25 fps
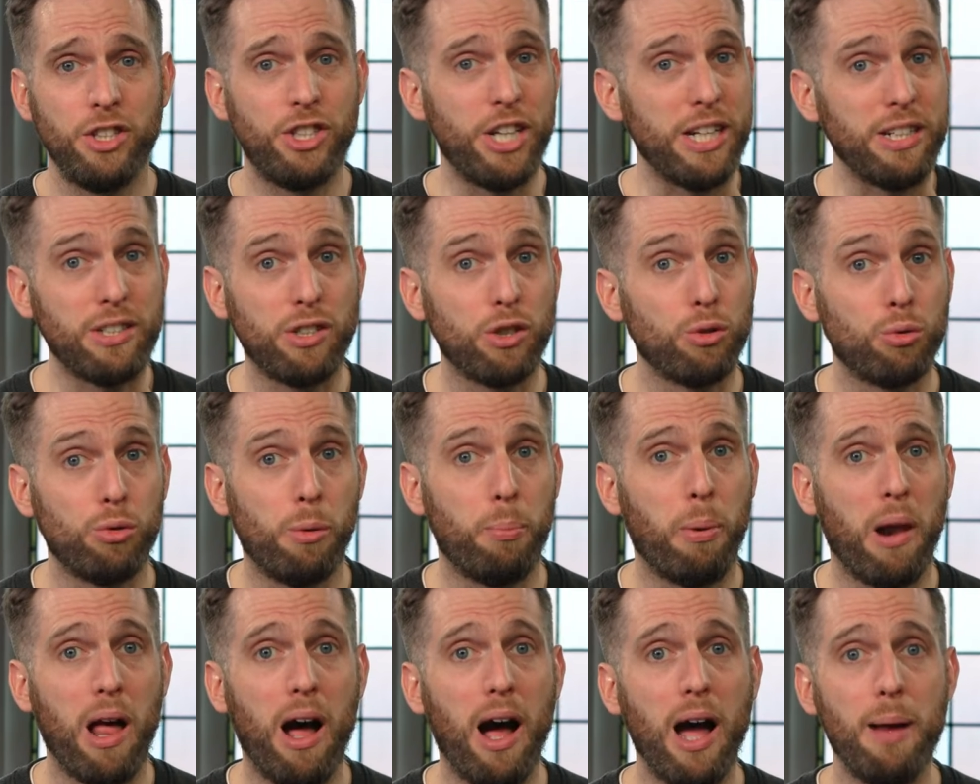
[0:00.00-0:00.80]
Jesus'
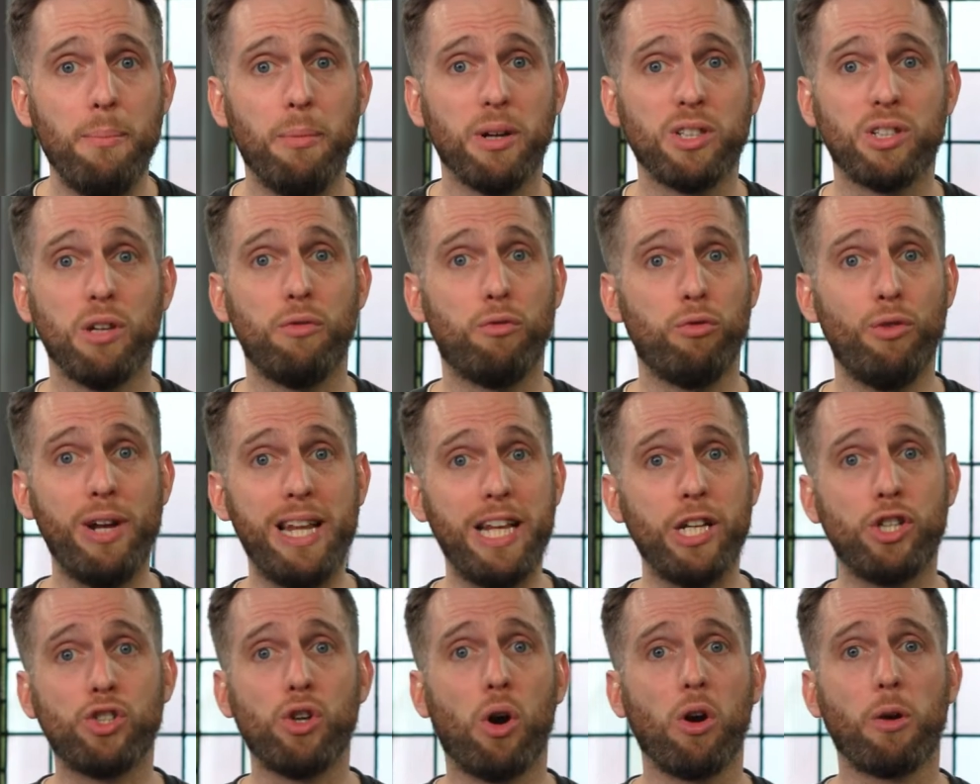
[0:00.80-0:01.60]
reply must have
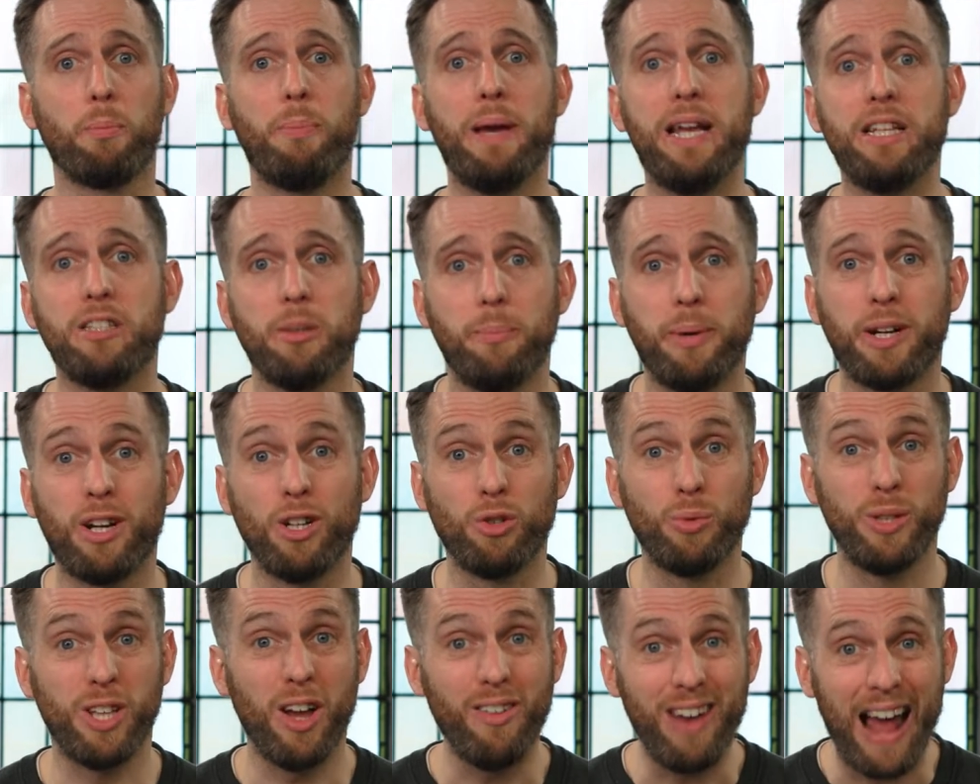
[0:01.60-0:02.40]
really shocked Peter,
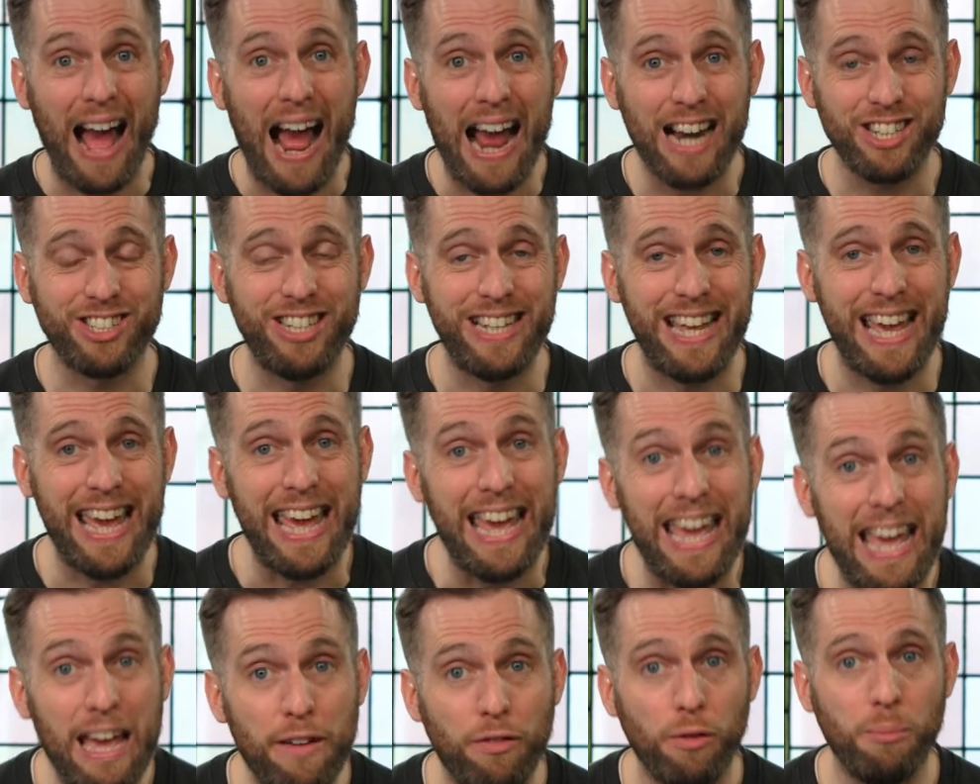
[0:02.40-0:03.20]
because we don't actually
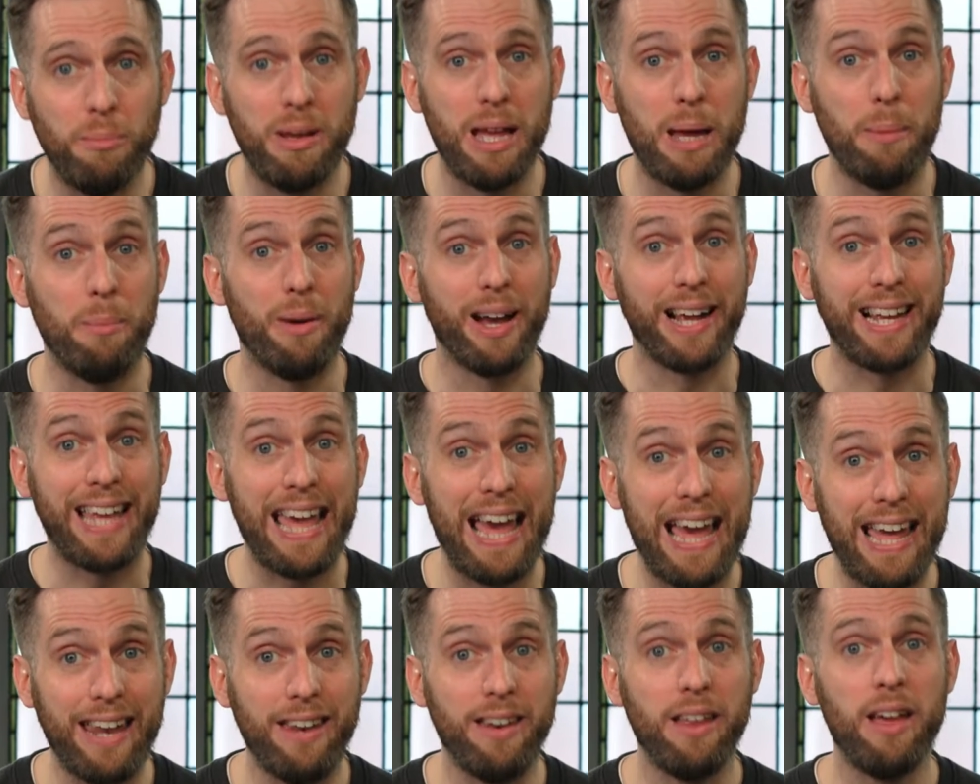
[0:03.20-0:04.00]
hear from him
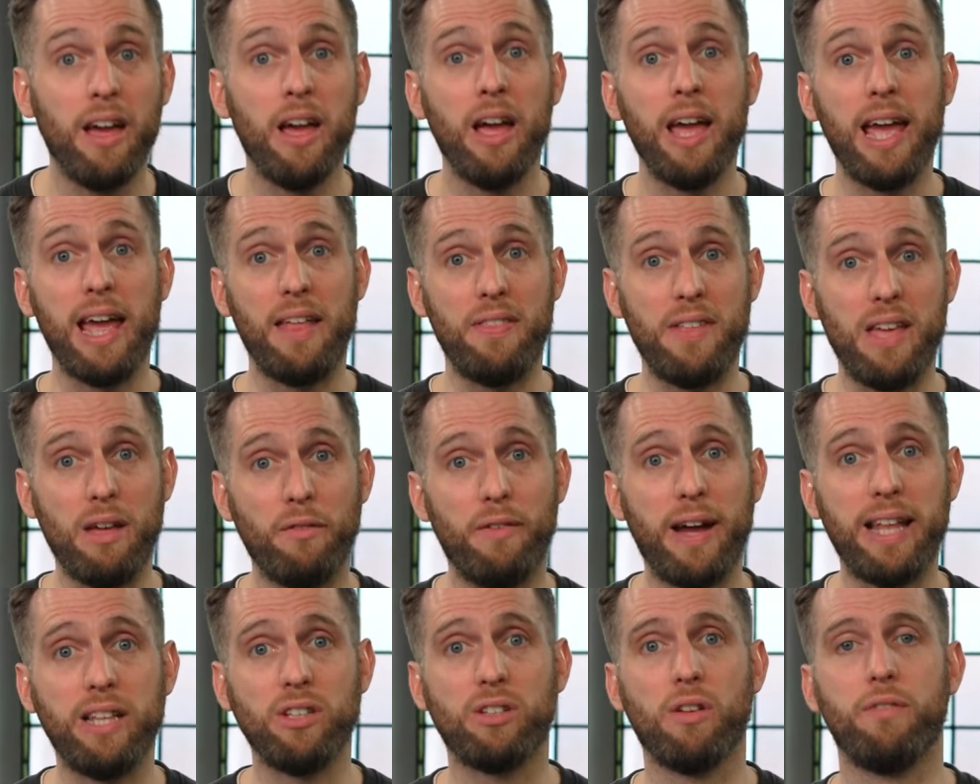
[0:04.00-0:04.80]
again in the
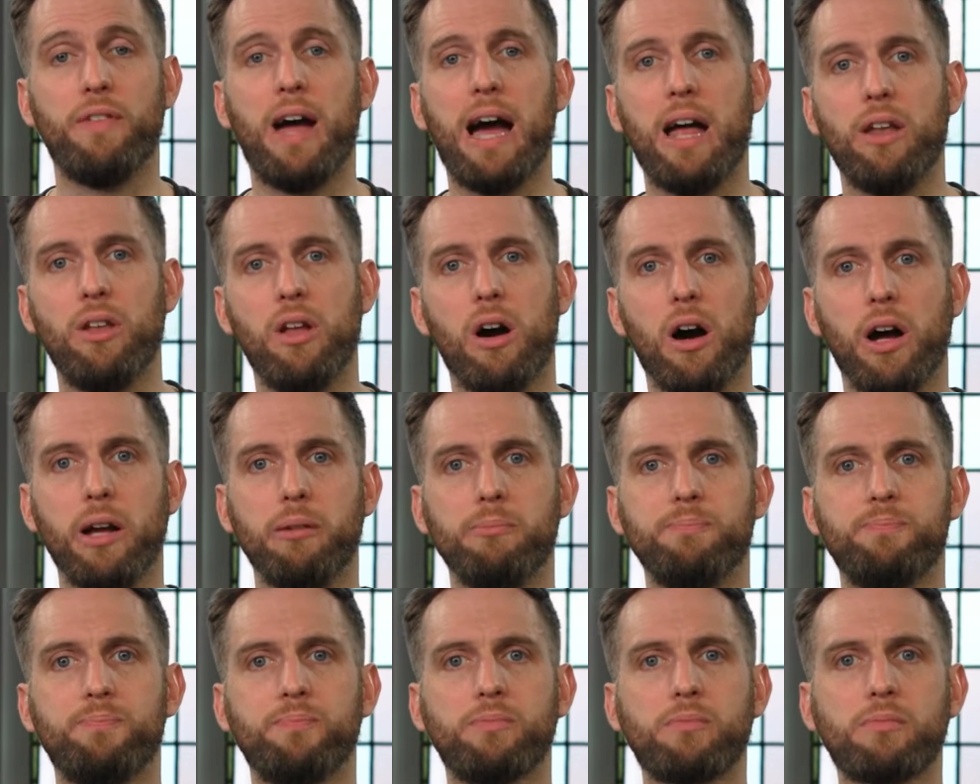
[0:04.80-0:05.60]
events of that
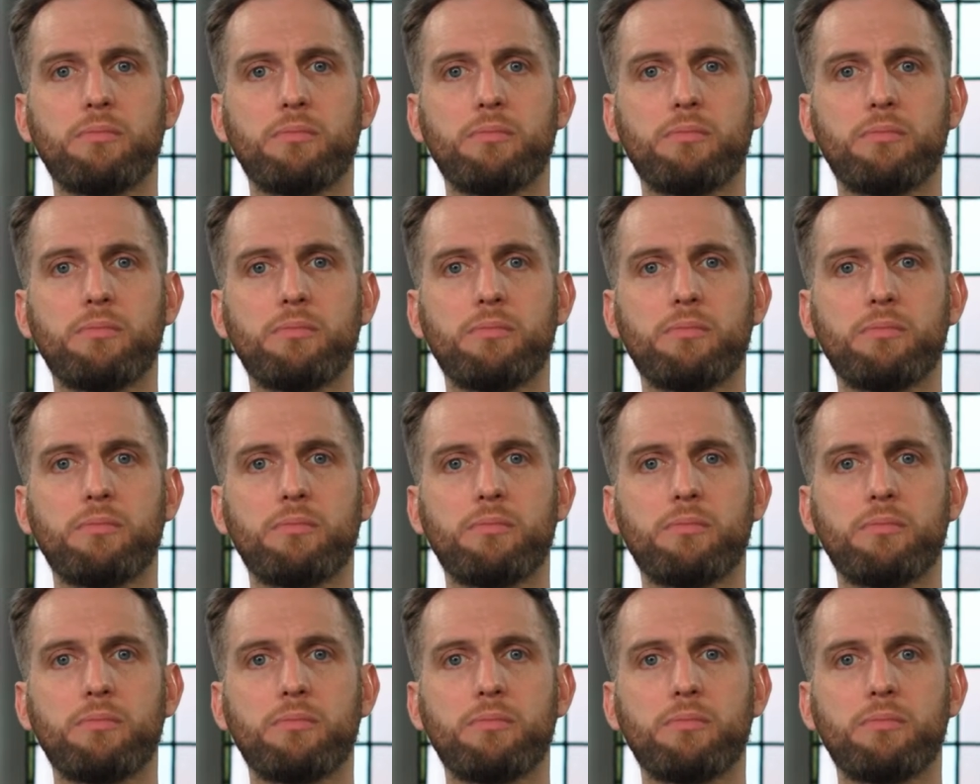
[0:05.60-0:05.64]
night.